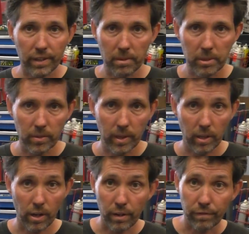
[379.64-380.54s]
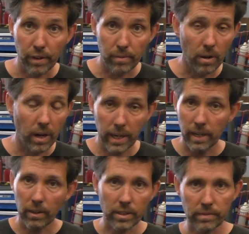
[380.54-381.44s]
if you're going to be doing a lot of off-road
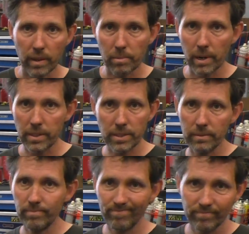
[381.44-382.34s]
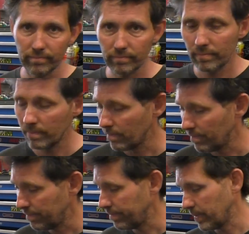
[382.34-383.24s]
riding, lots of vibration,
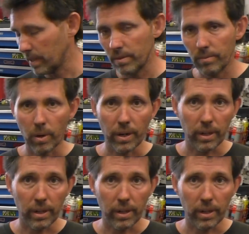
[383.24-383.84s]
why